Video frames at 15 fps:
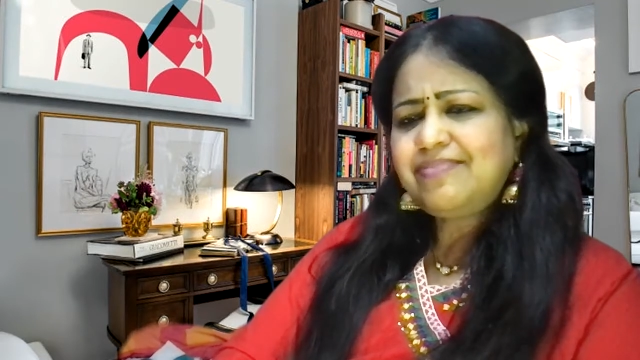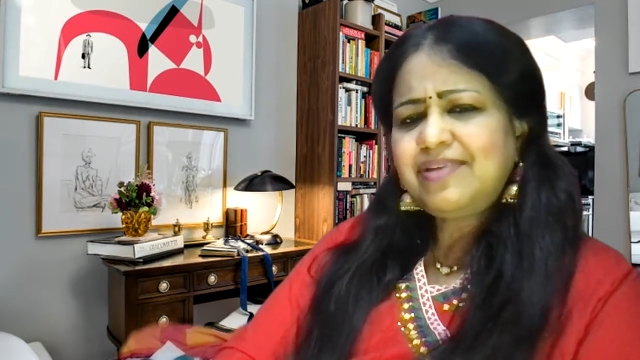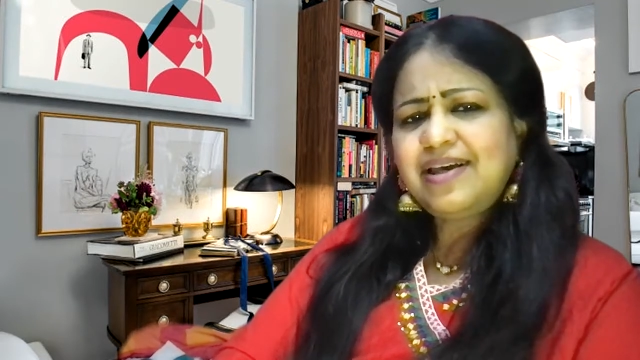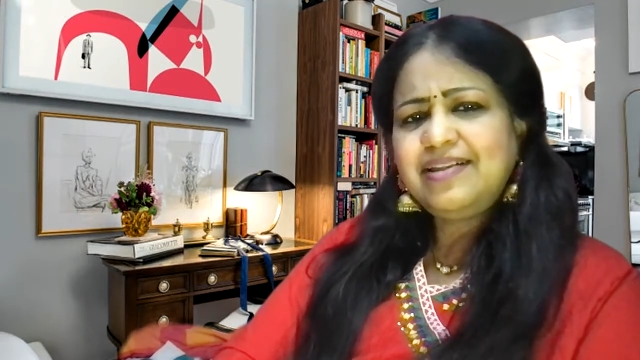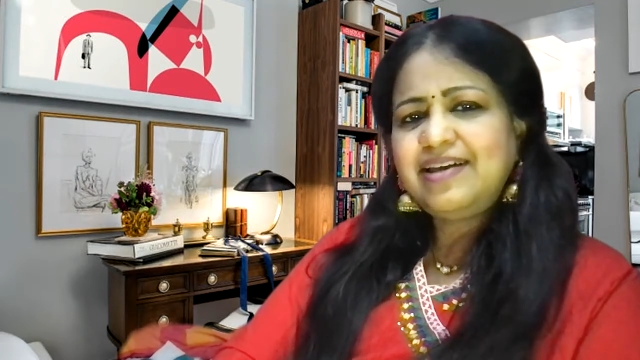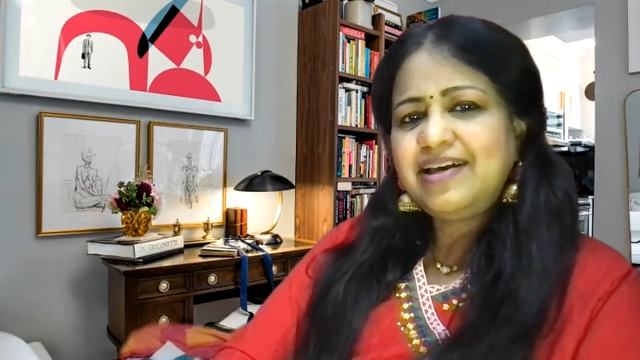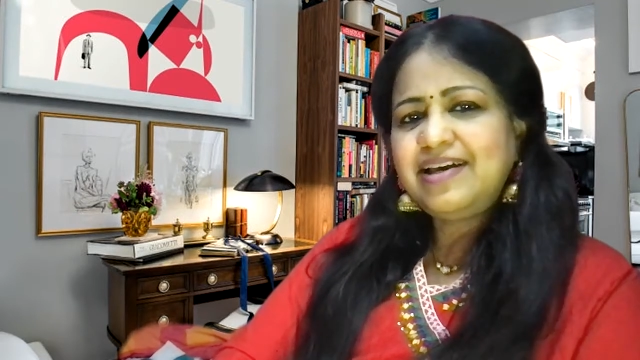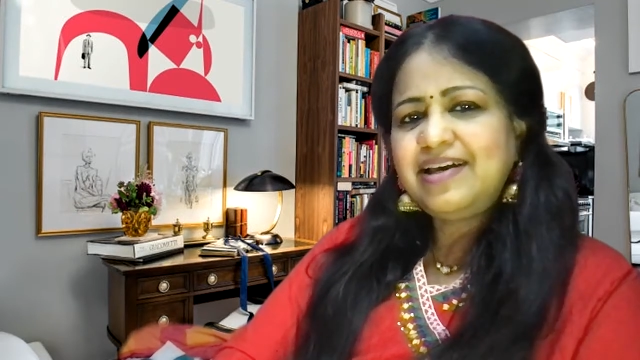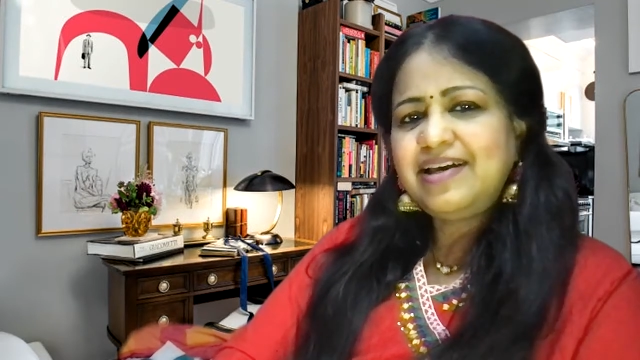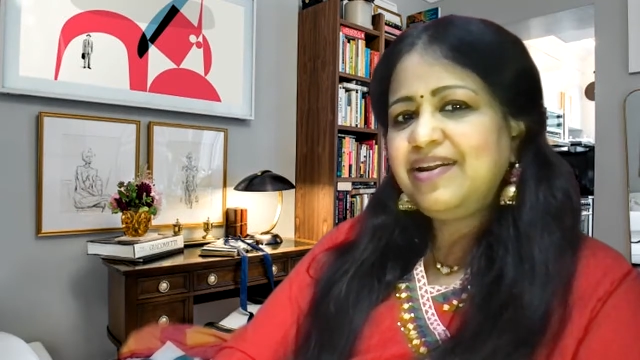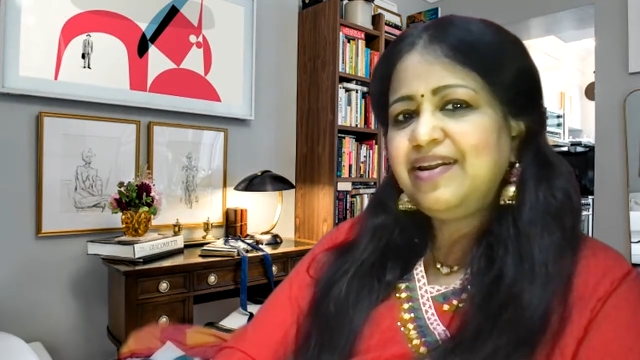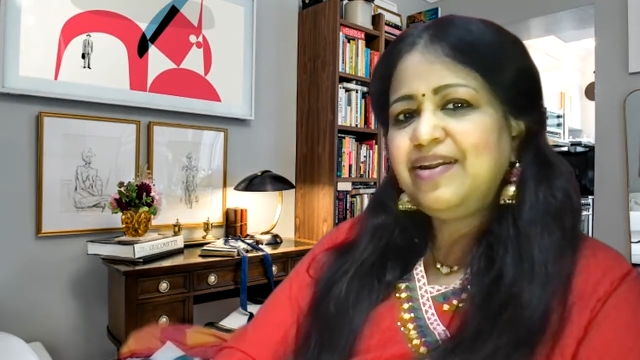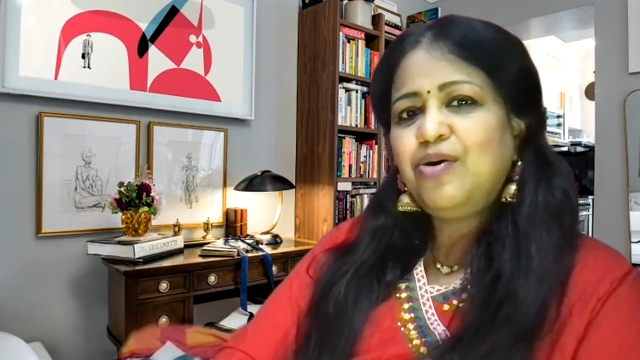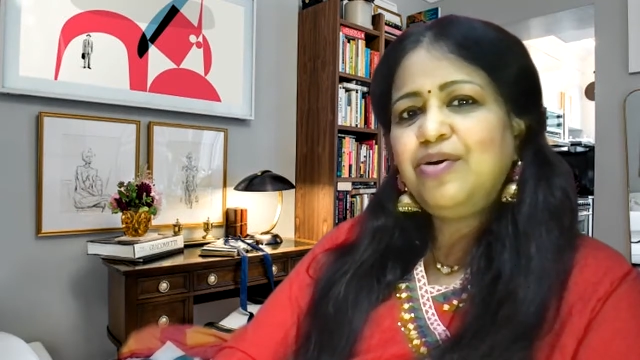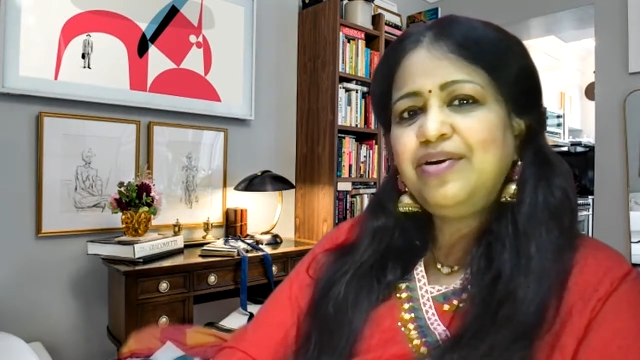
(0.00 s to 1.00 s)
that will
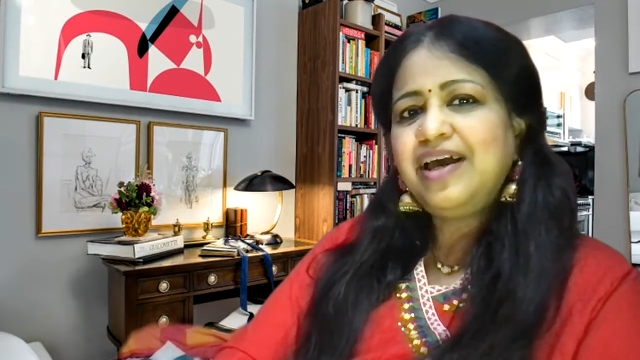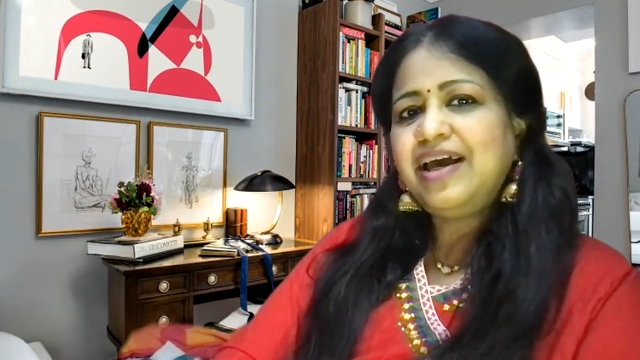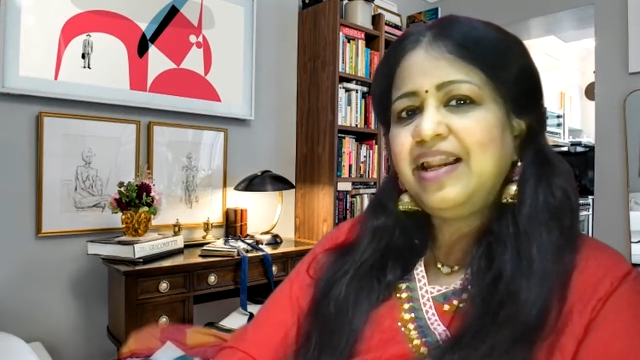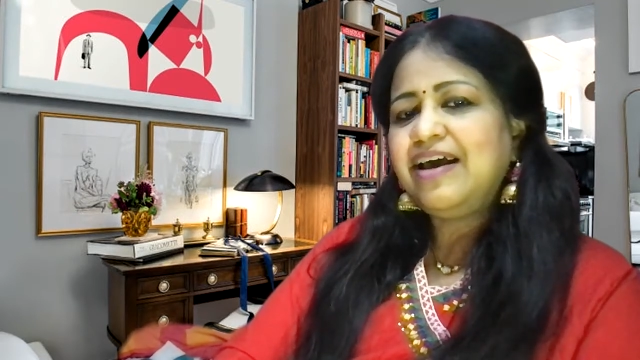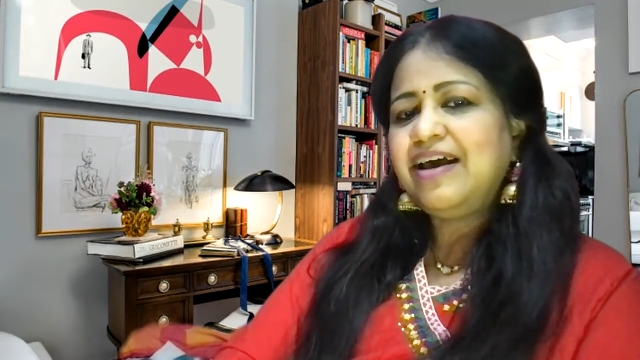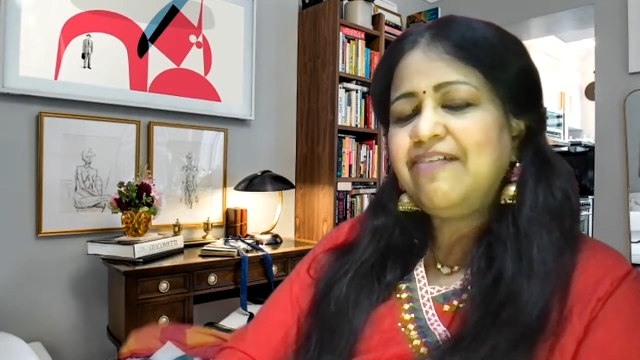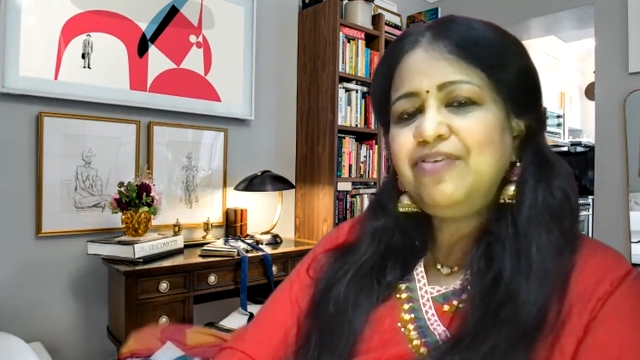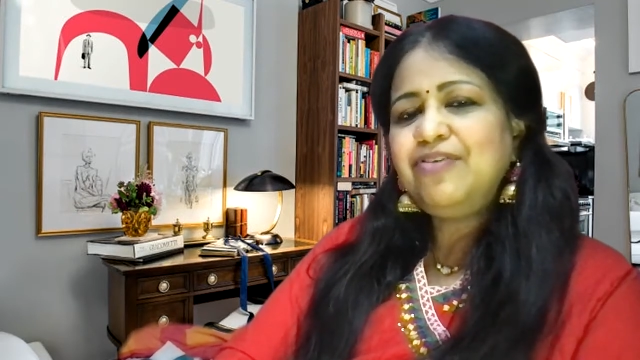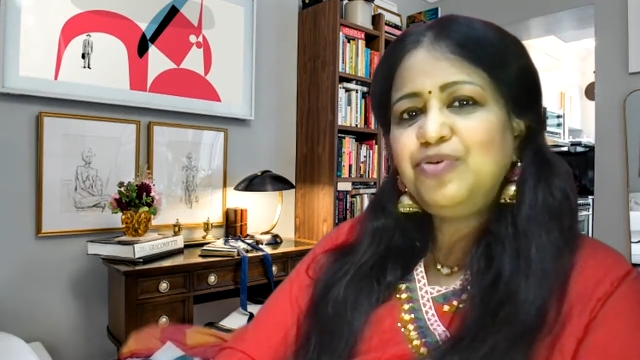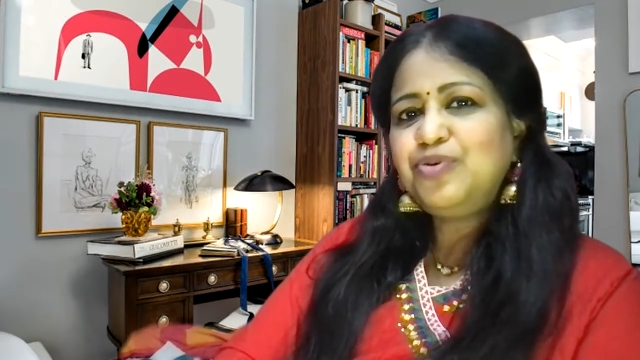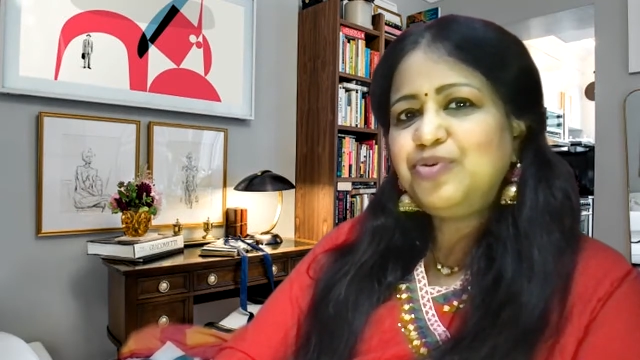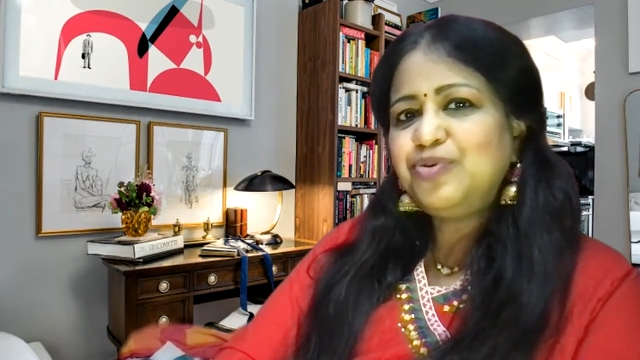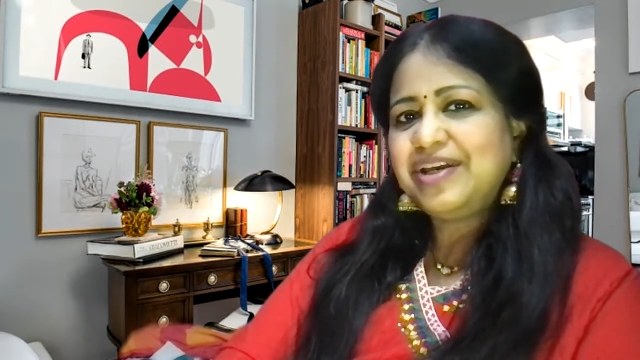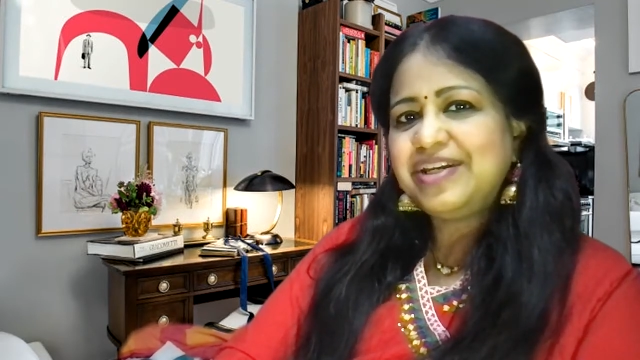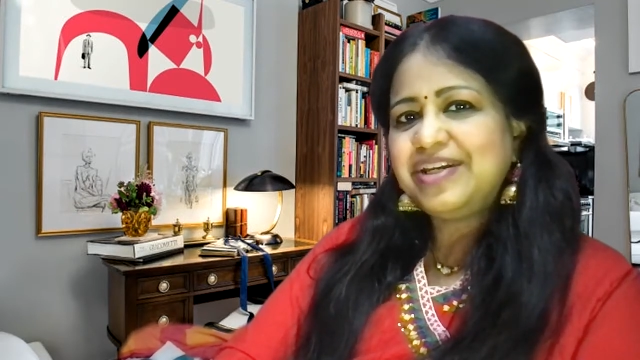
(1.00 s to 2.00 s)
not allow you
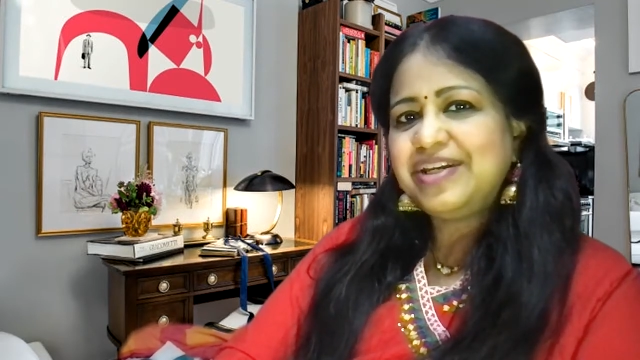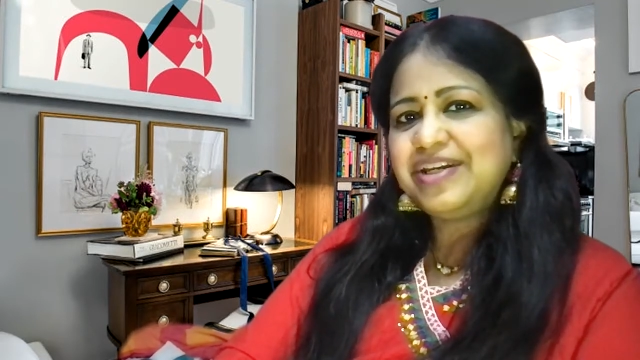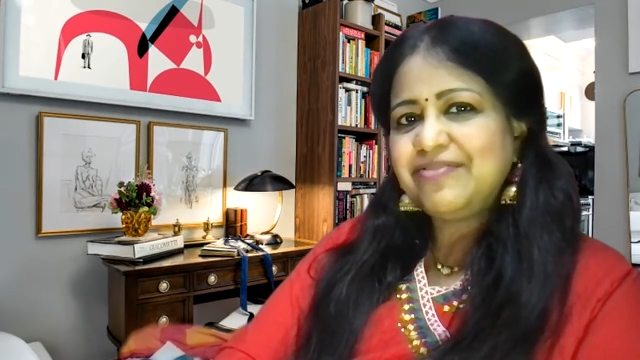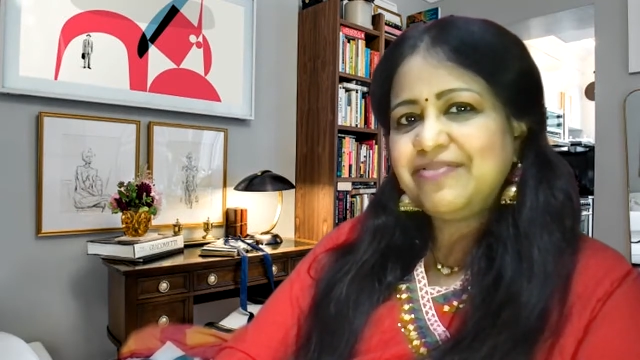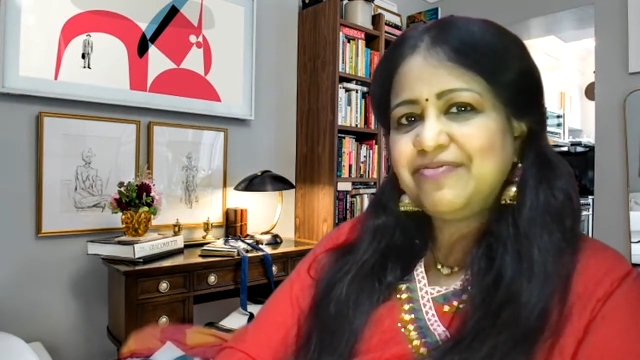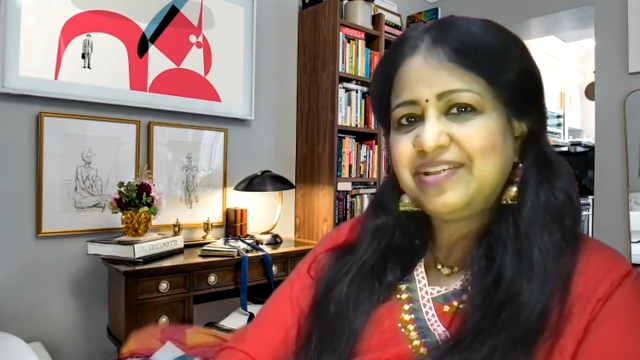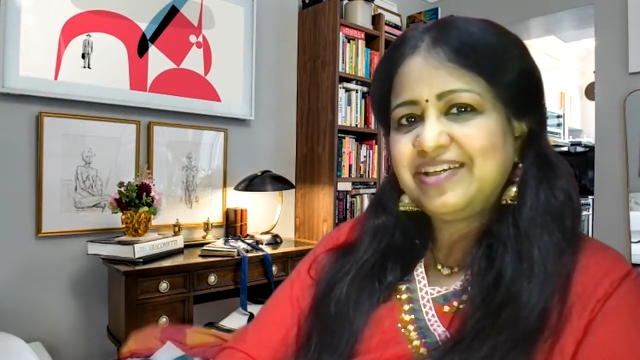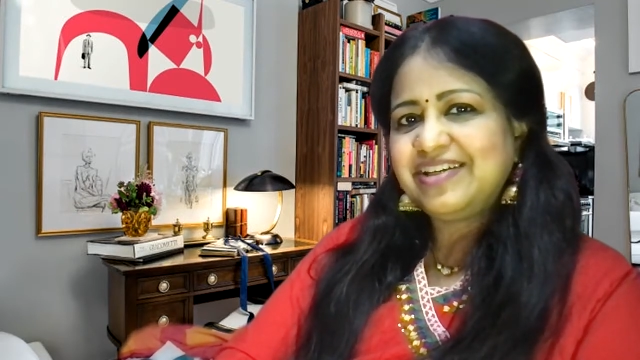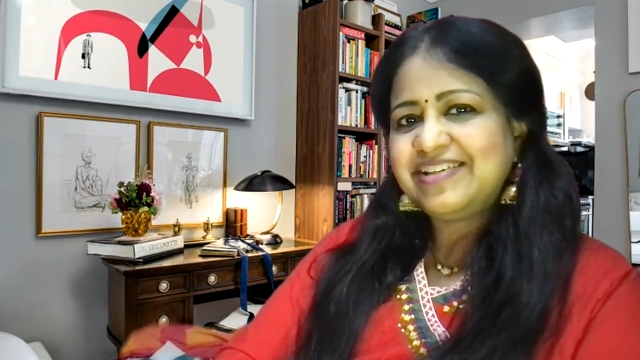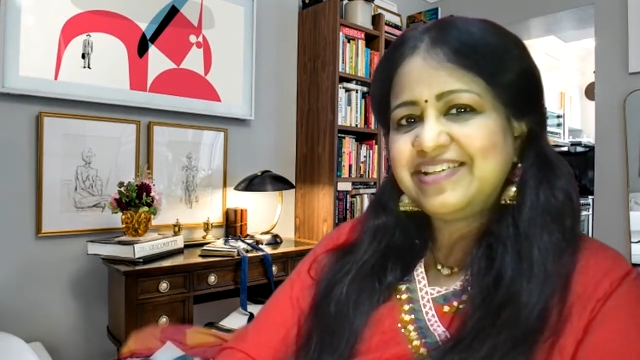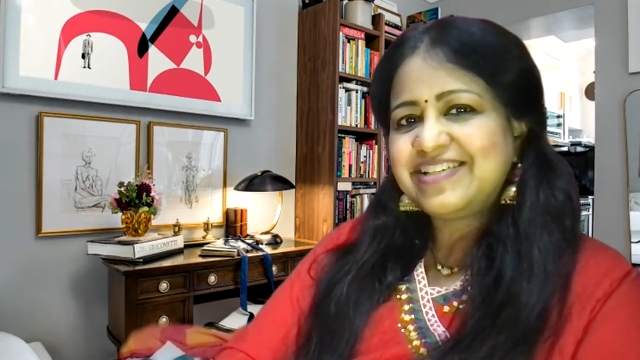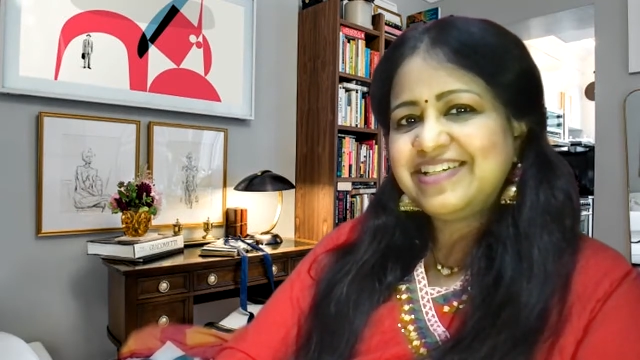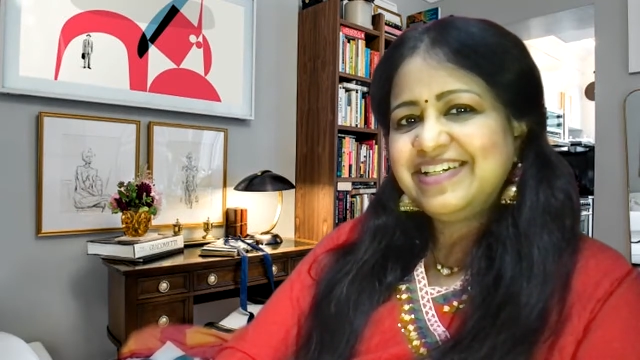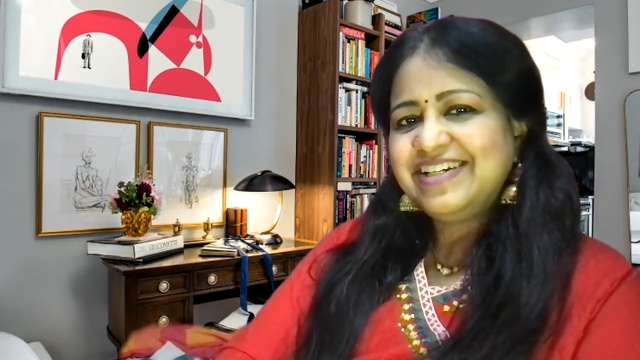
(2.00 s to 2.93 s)
to get away with it.